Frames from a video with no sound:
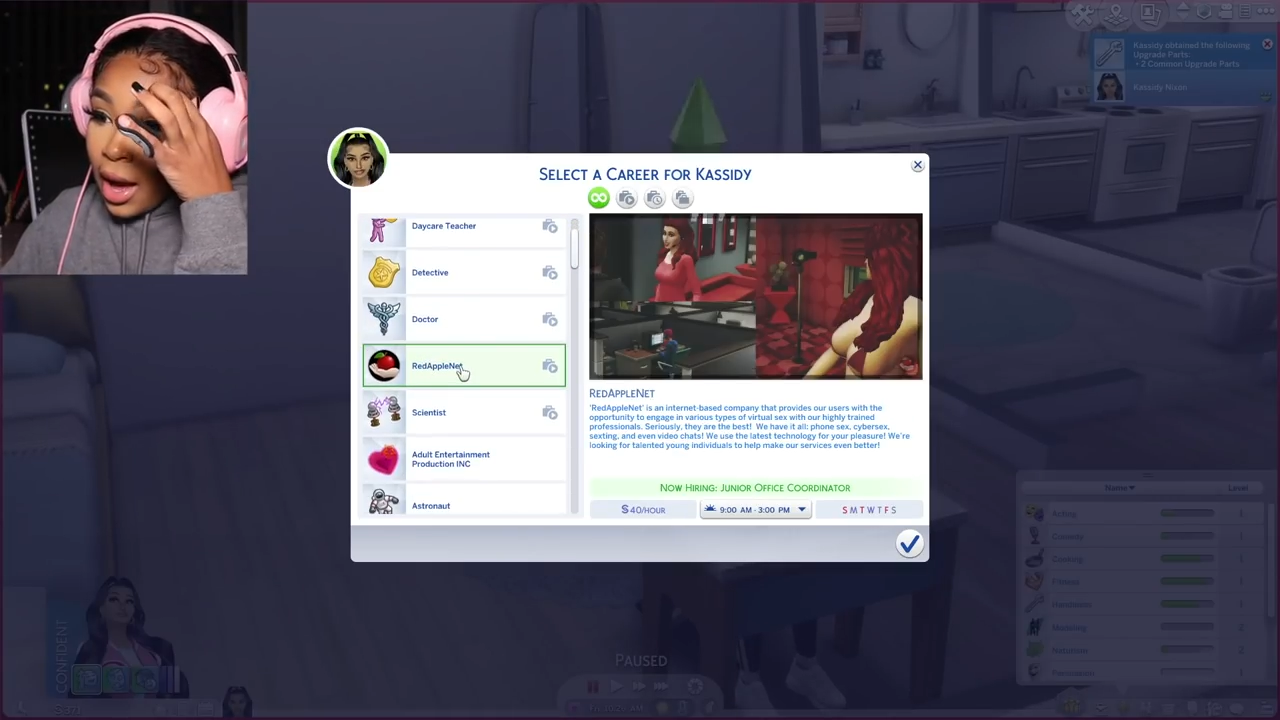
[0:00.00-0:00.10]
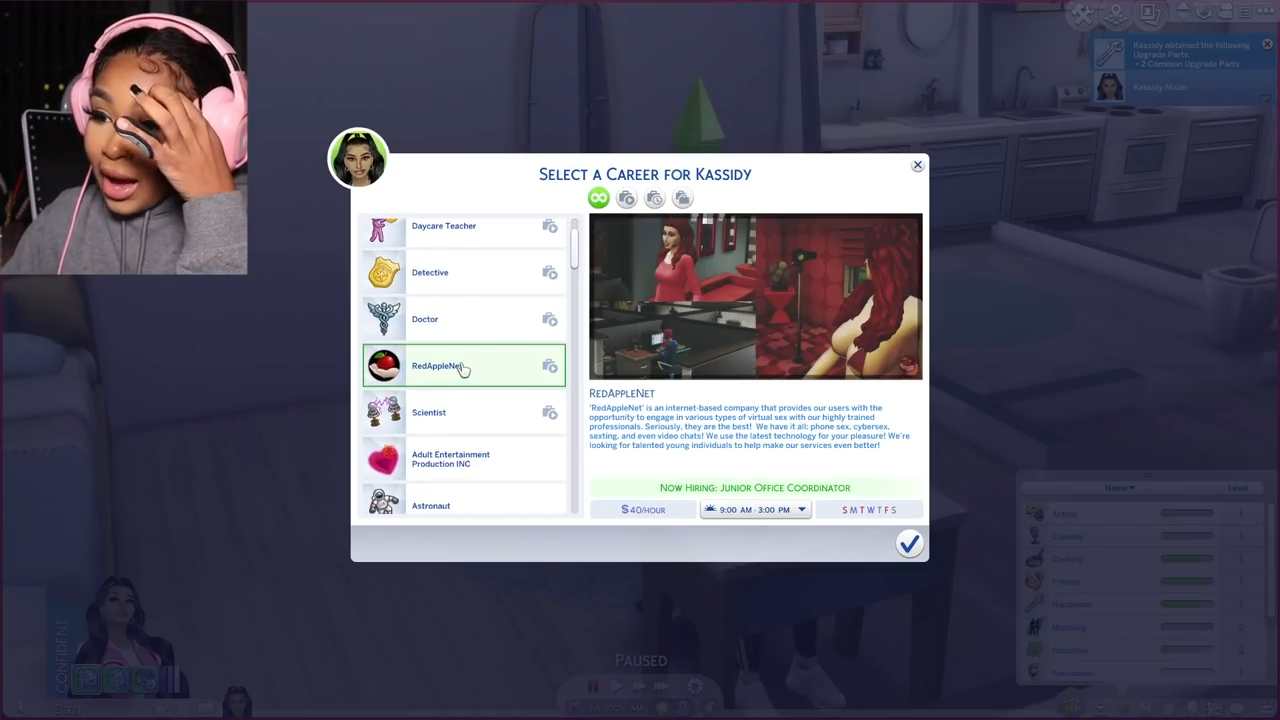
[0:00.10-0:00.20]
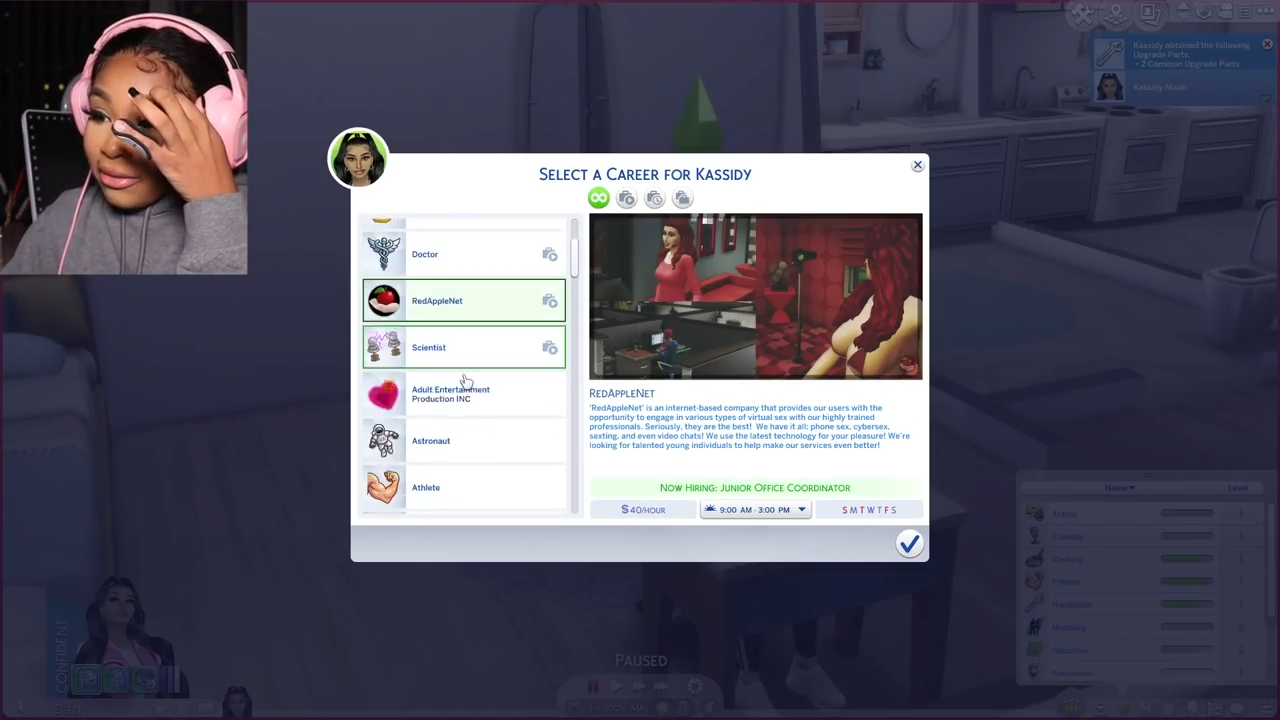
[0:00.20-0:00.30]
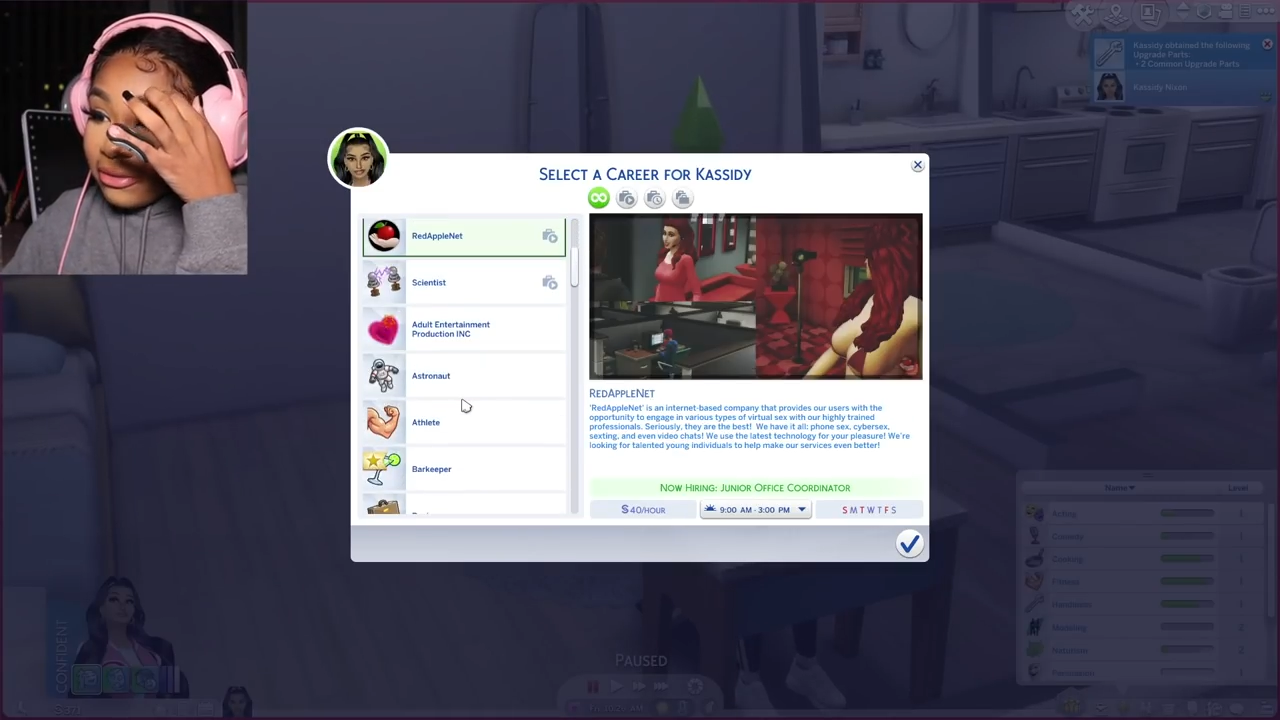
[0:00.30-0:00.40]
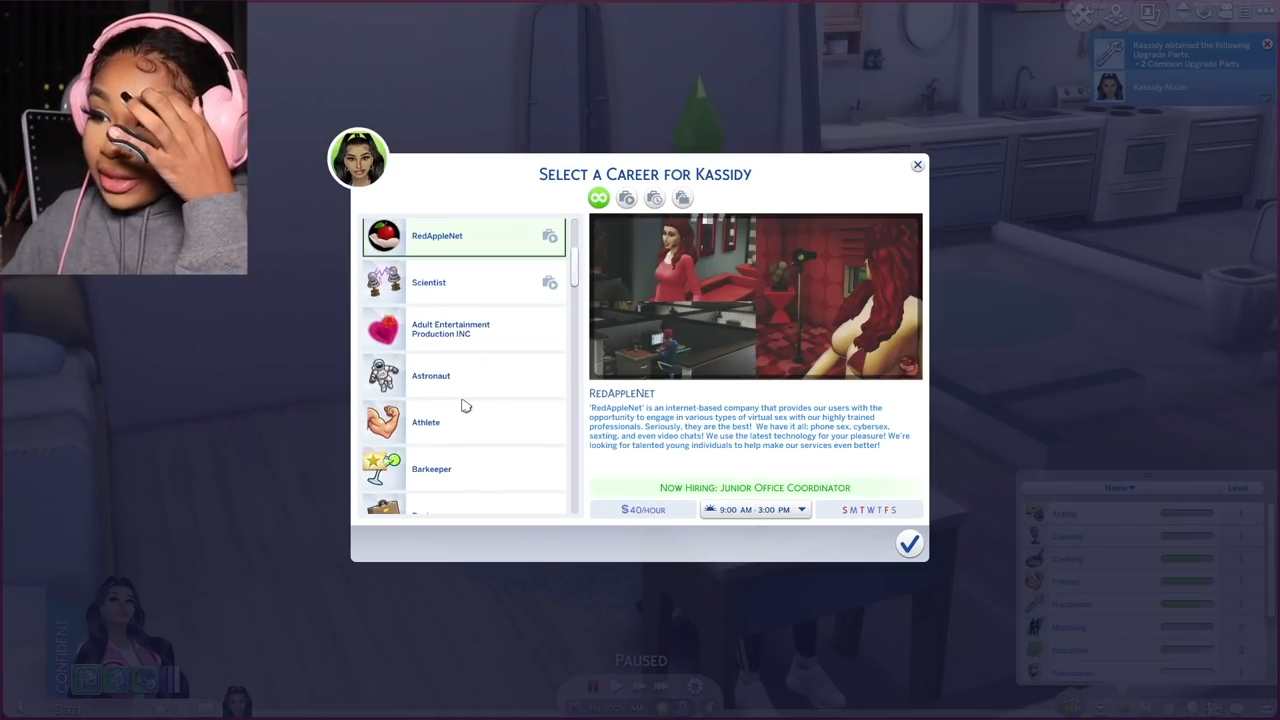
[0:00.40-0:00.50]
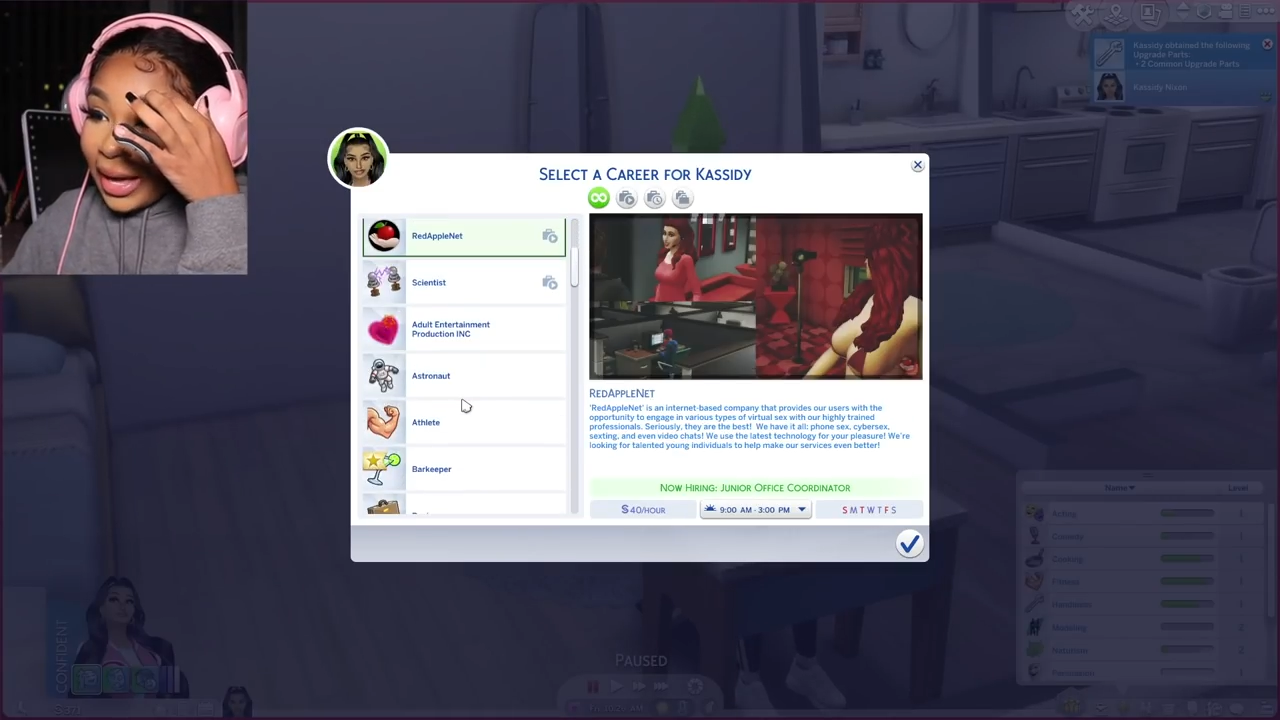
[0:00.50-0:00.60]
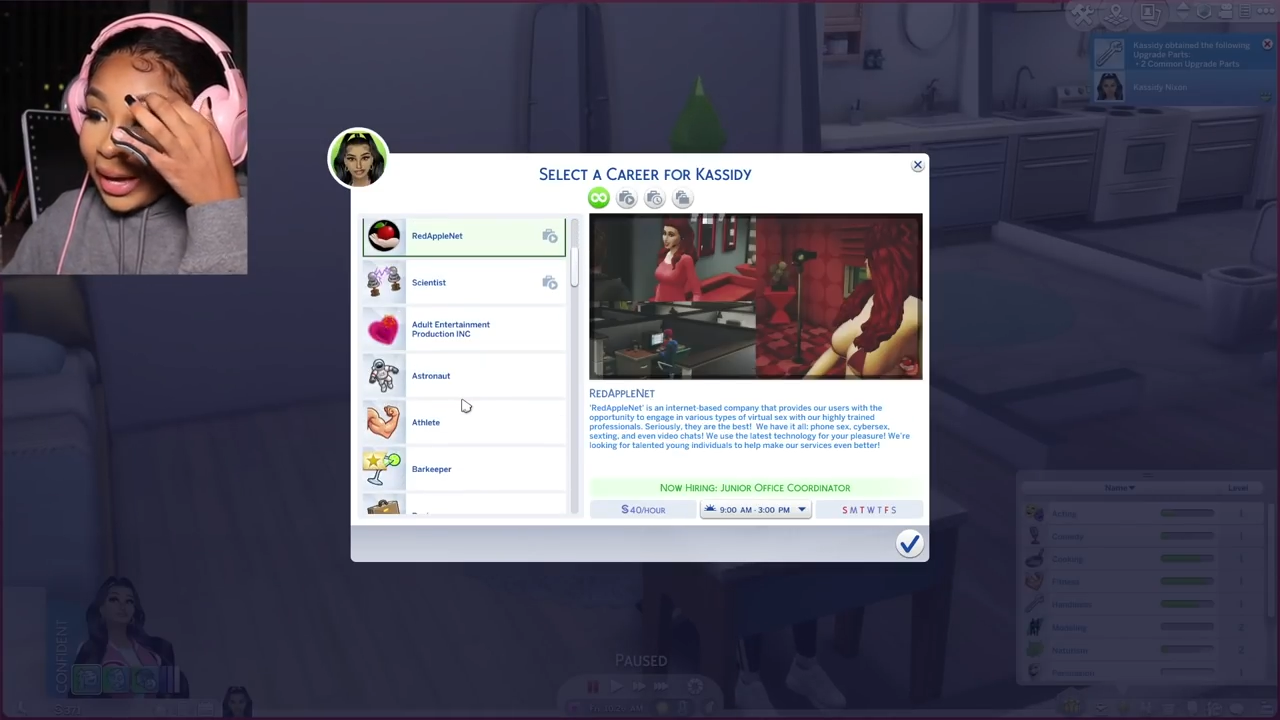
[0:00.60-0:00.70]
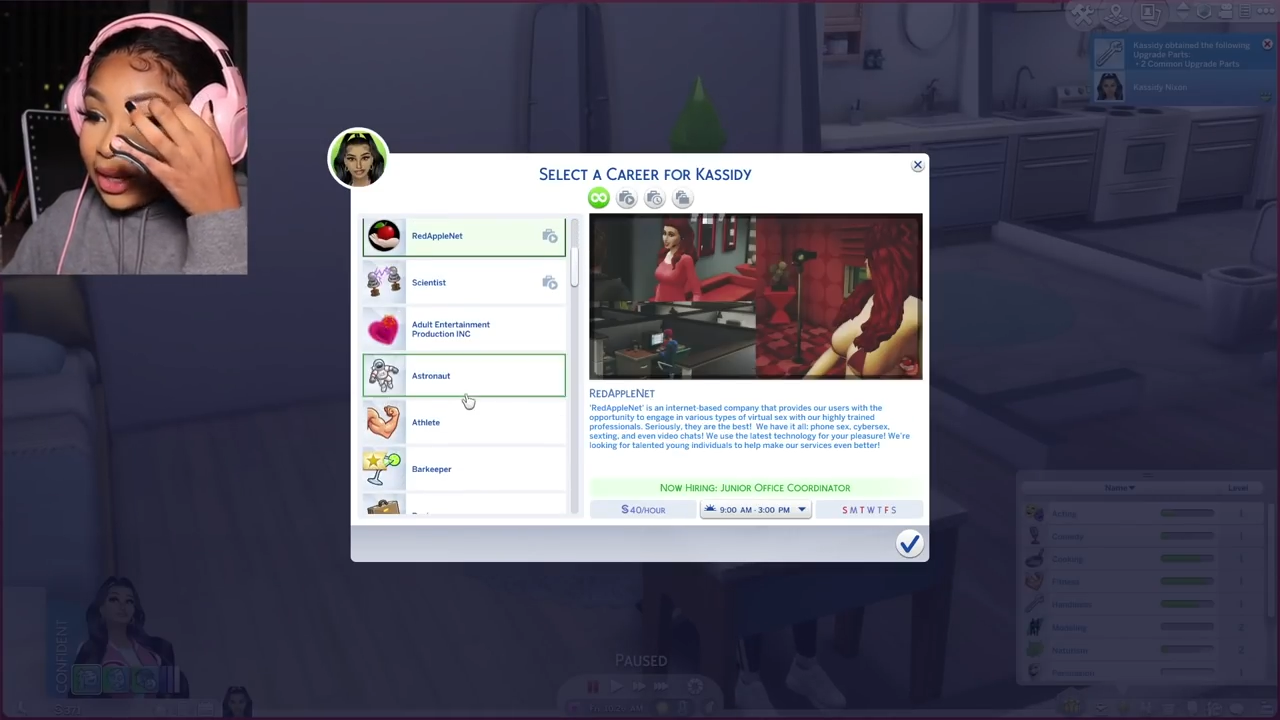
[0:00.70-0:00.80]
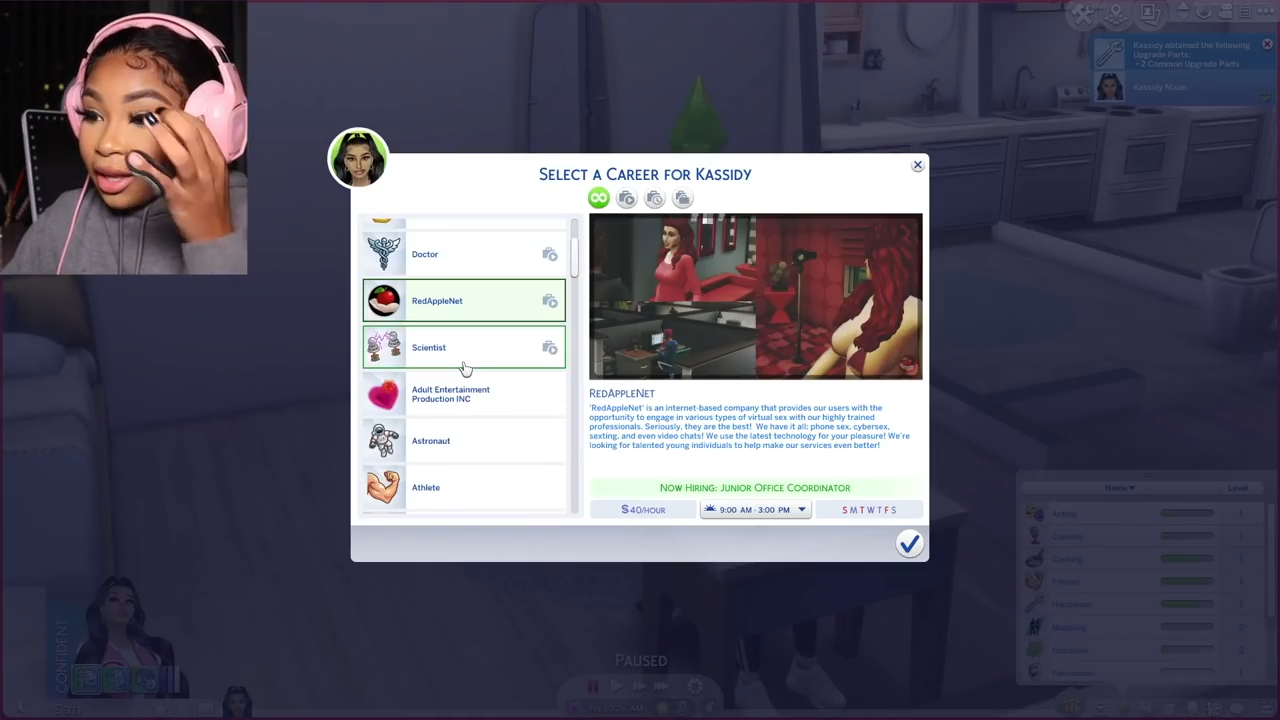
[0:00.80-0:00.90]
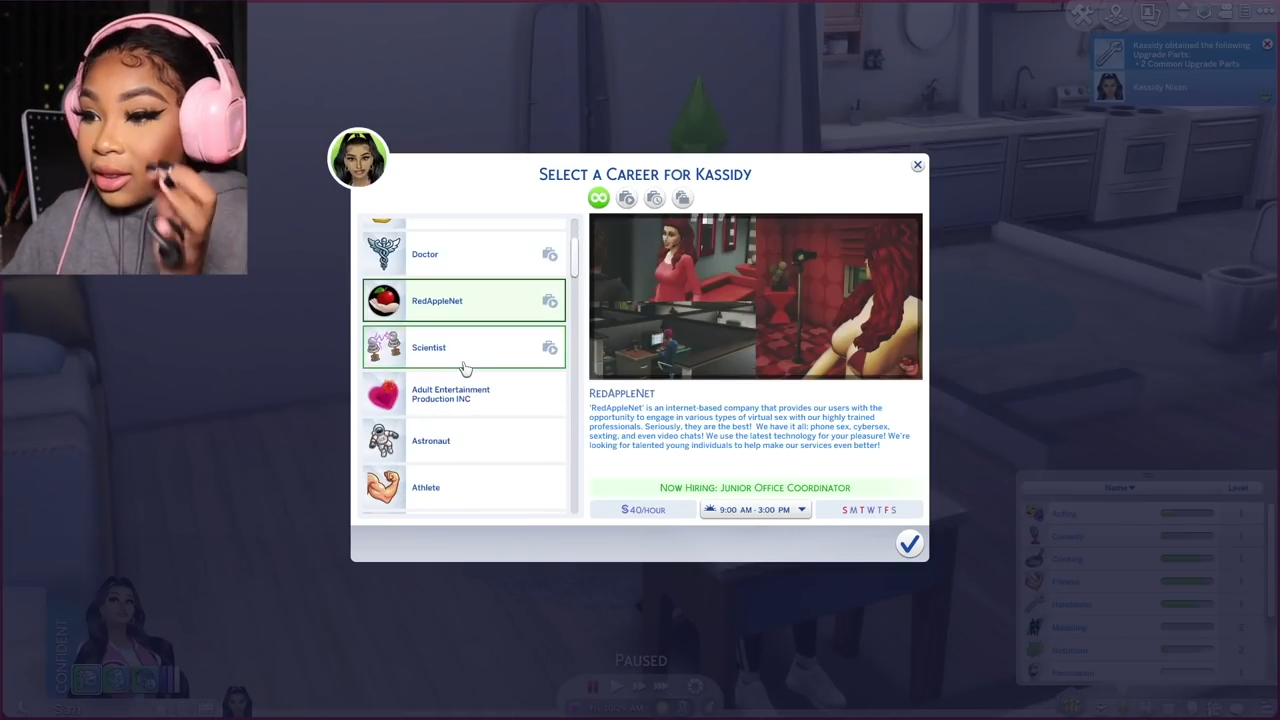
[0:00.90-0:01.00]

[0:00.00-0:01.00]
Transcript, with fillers: I feel like